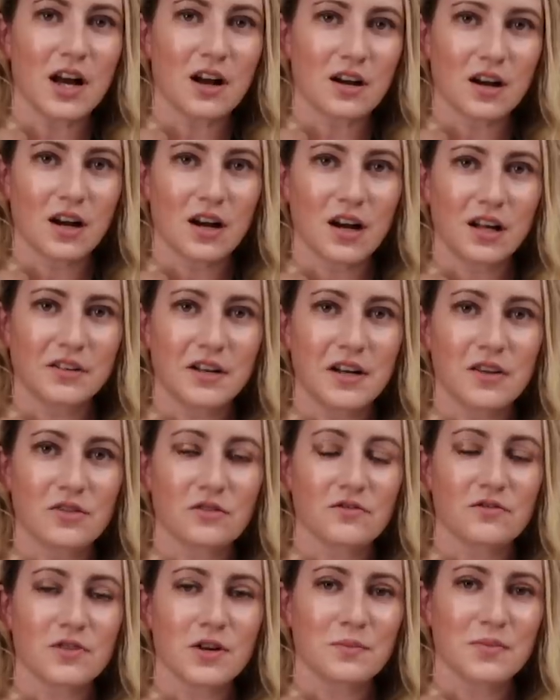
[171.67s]
alcohol,
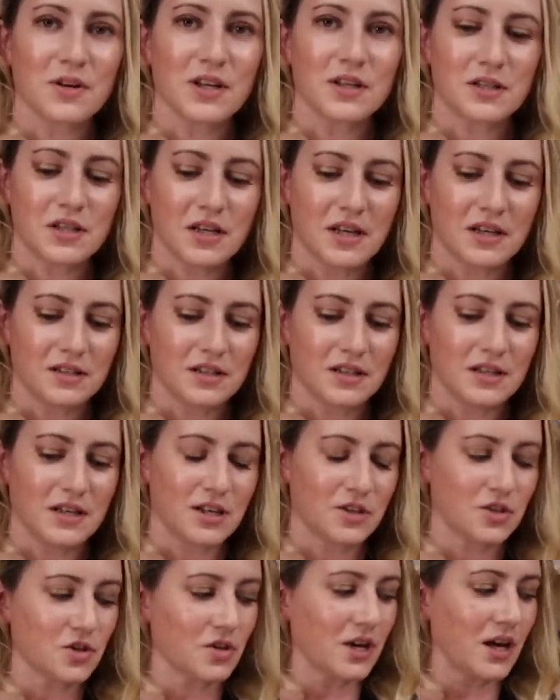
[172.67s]
neither of them contain
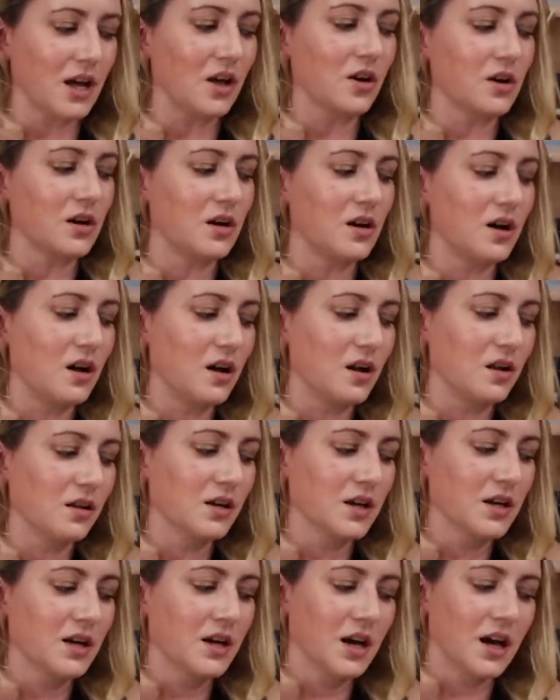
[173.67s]
denatured alcohol.